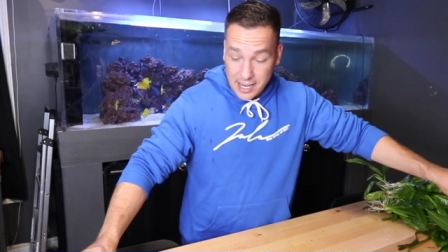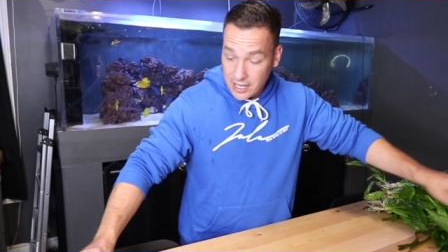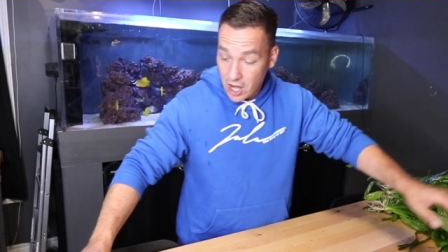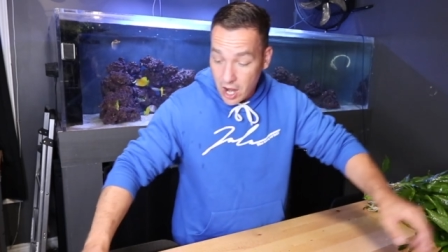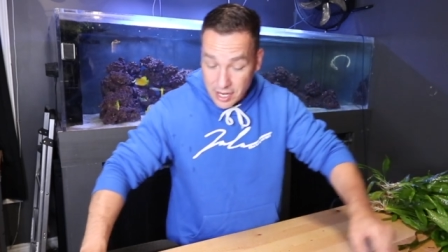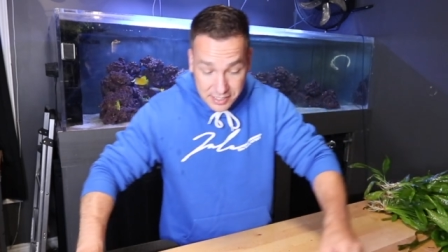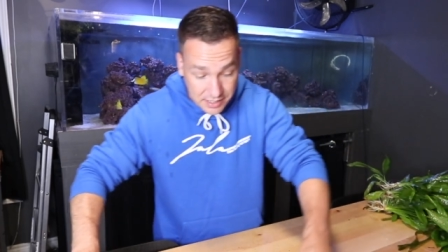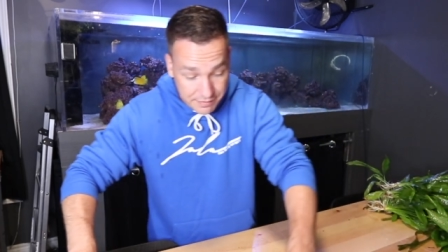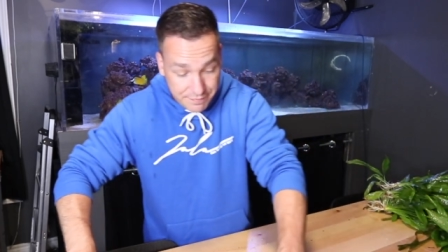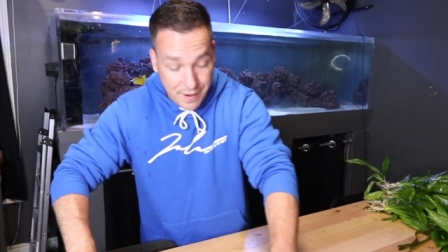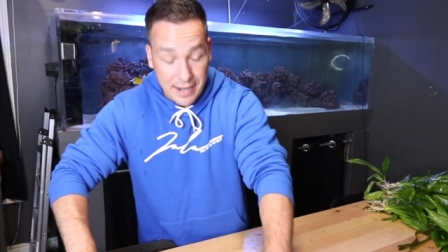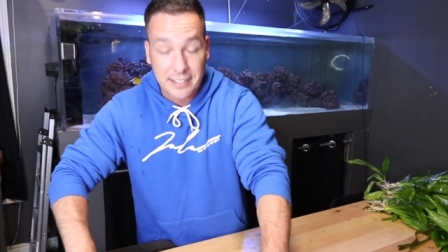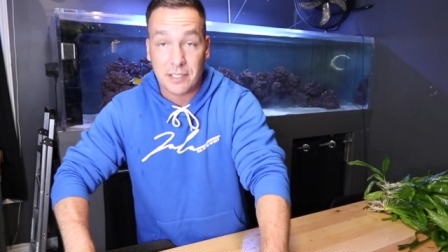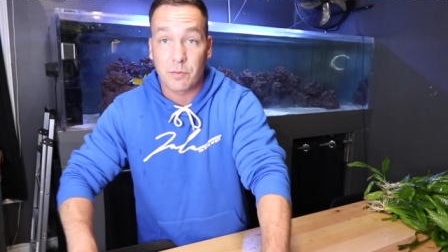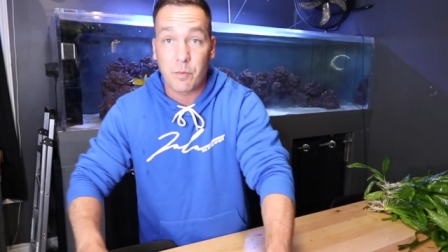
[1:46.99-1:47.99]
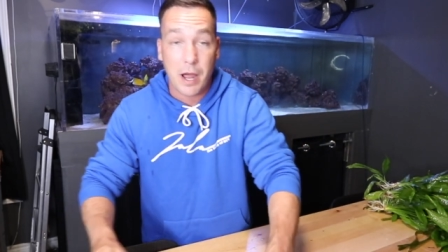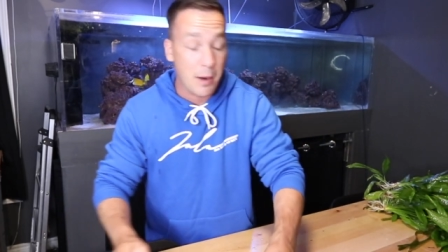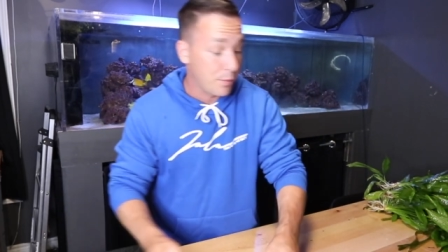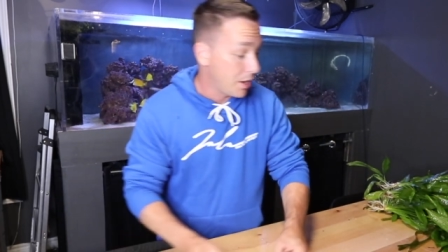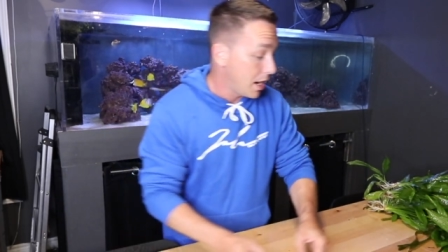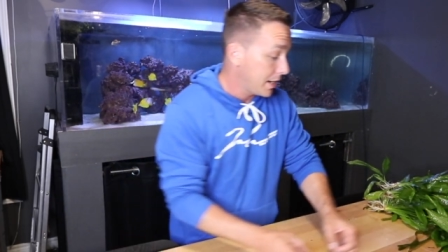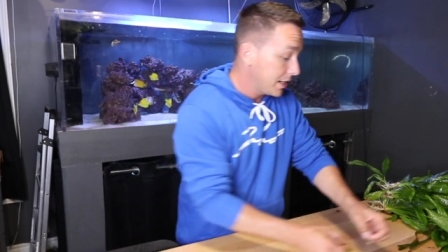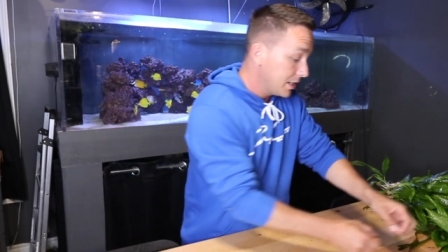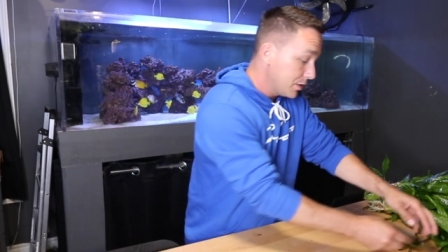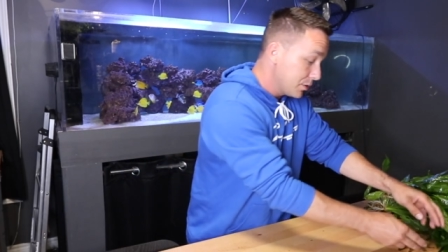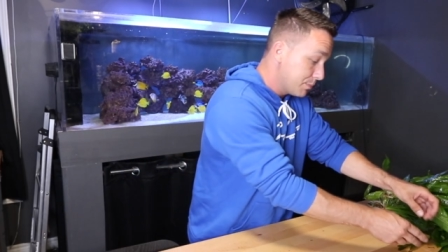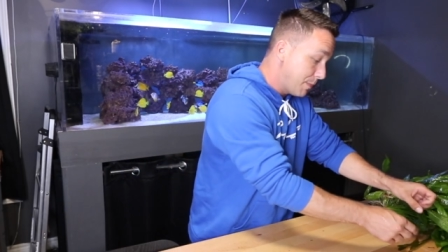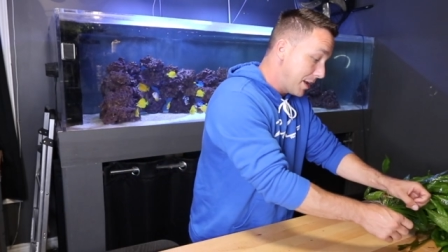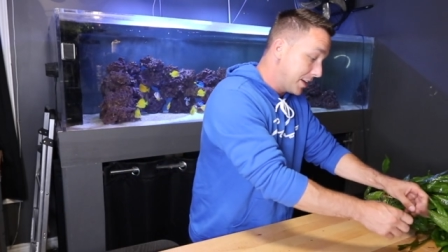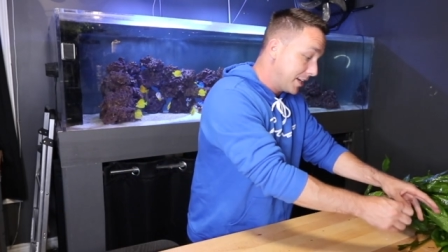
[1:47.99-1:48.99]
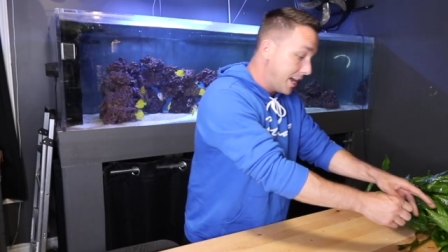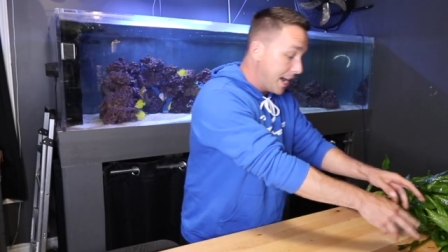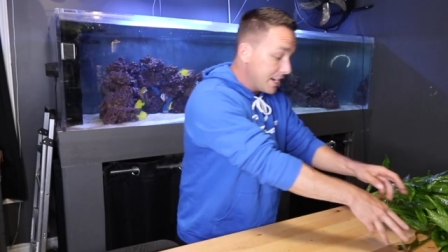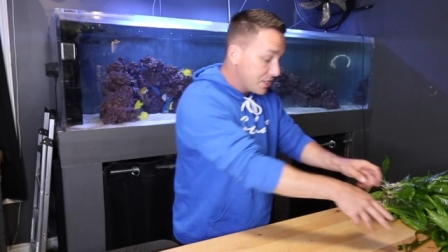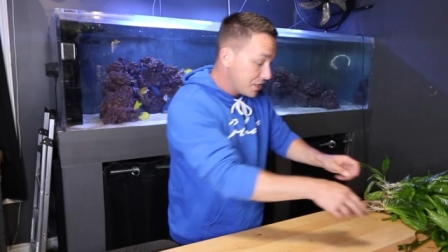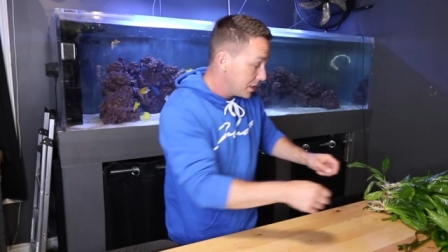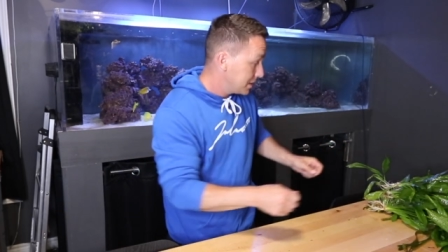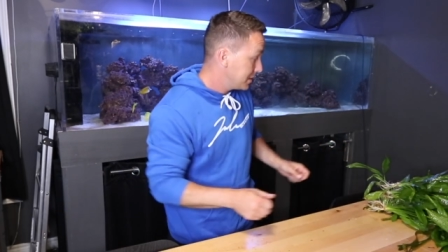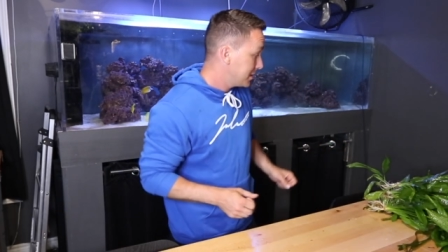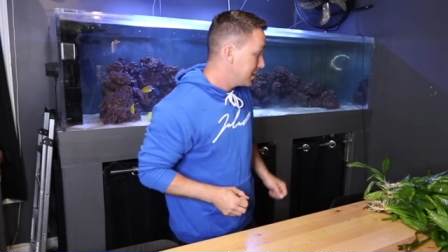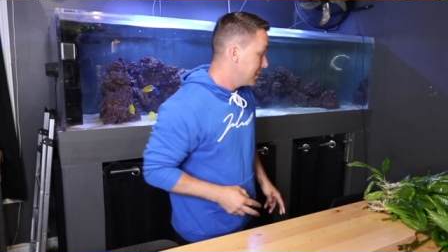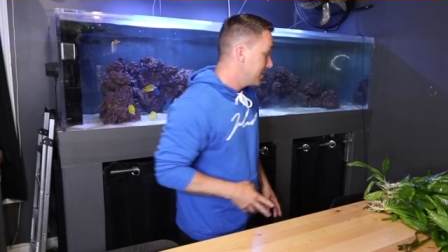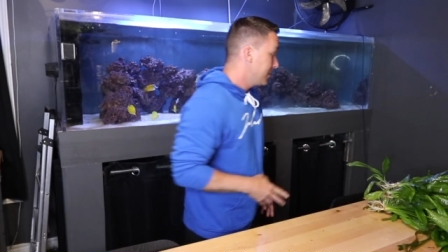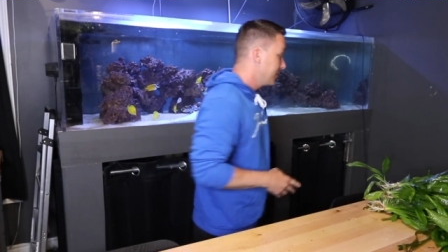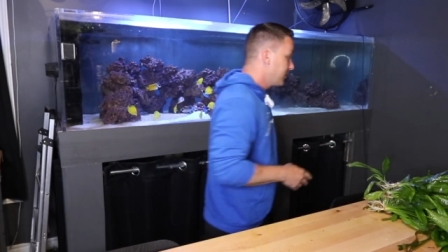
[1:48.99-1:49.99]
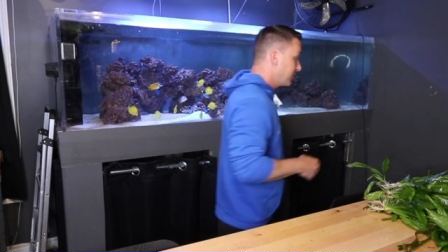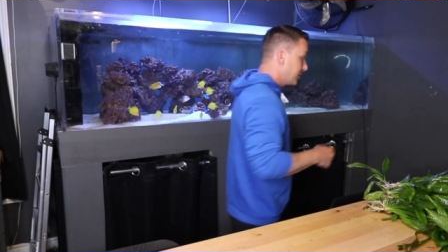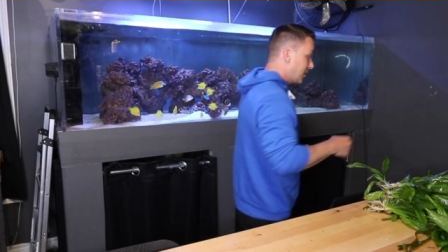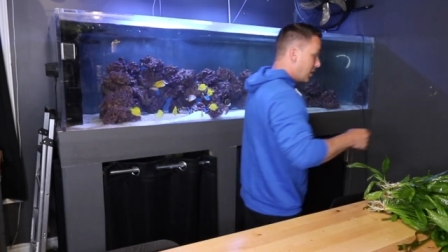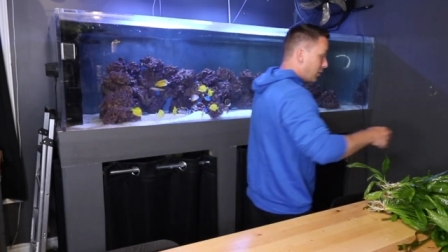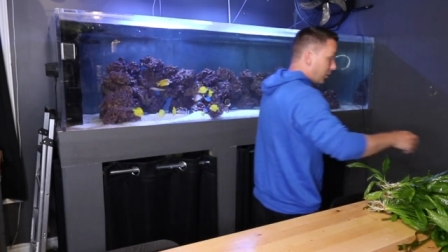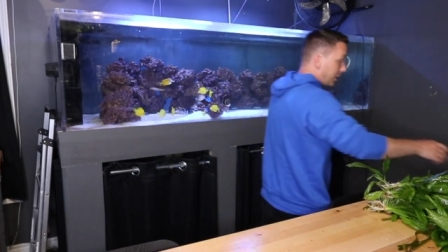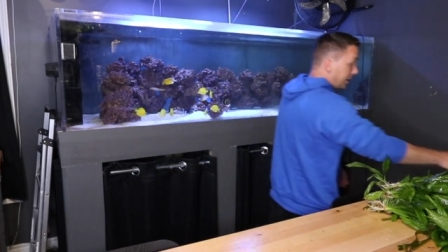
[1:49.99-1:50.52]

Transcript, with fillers: cost-effective way. We're not gonna use medications. We're